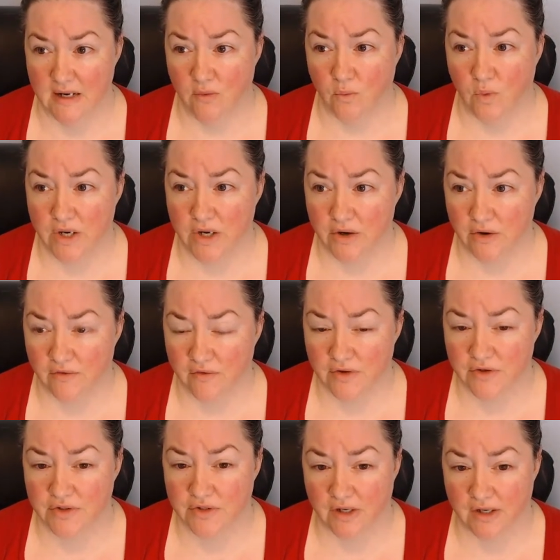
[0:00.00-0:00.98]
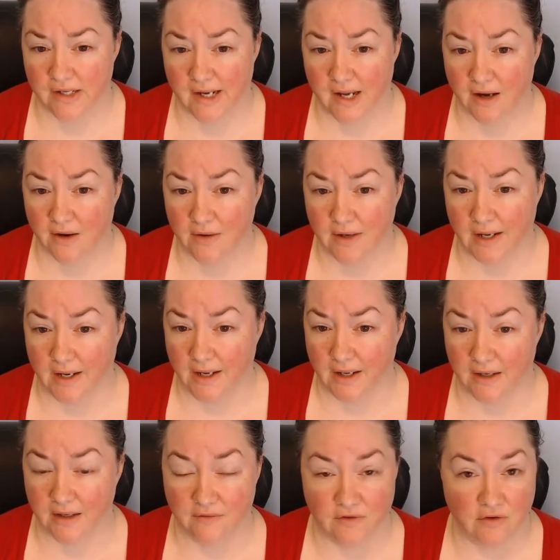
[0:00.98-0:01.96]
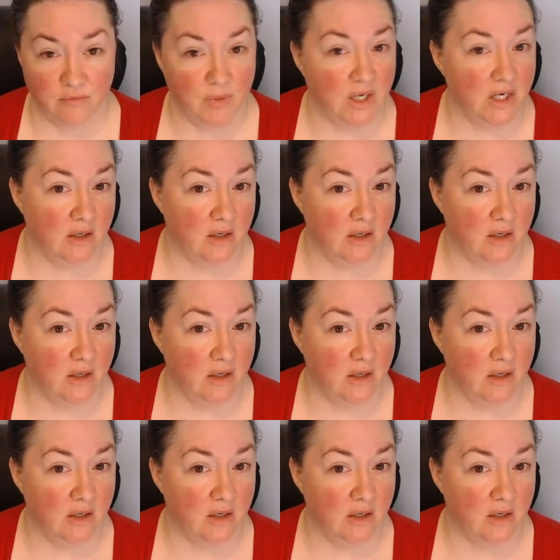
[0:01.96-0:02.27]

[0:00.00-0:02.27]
when you're first starting out and if you've been